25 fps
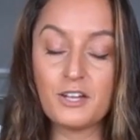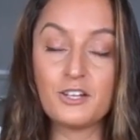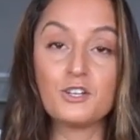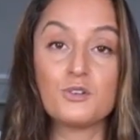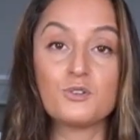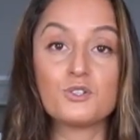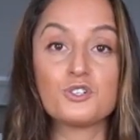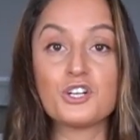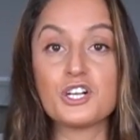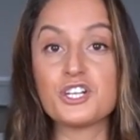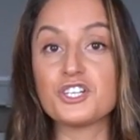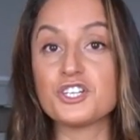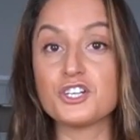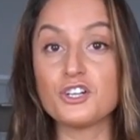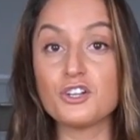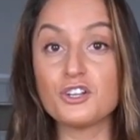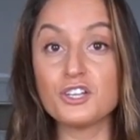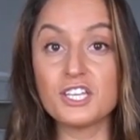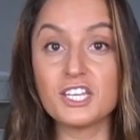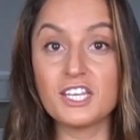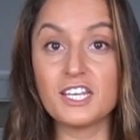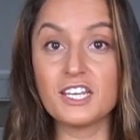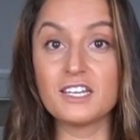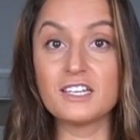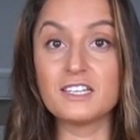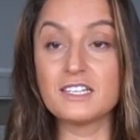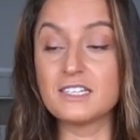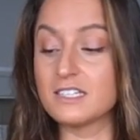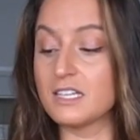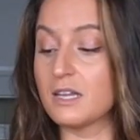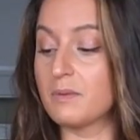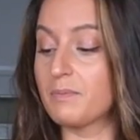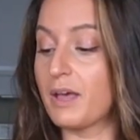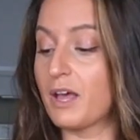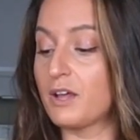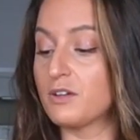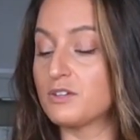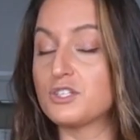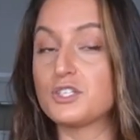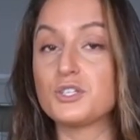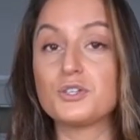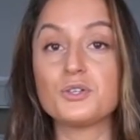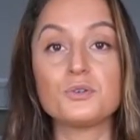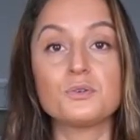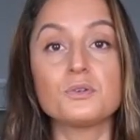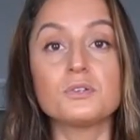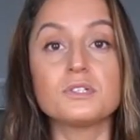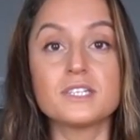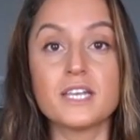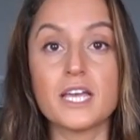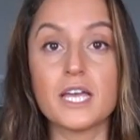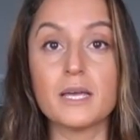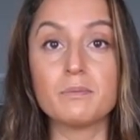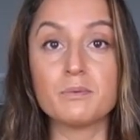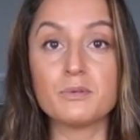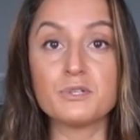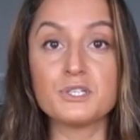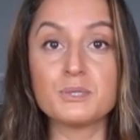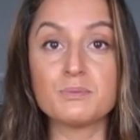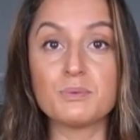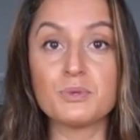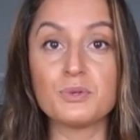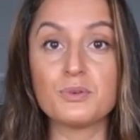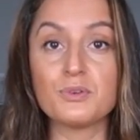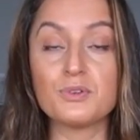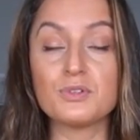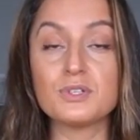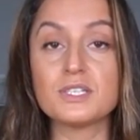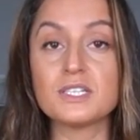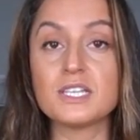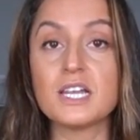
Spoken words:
nutritional yeast, about 2 tablespoons.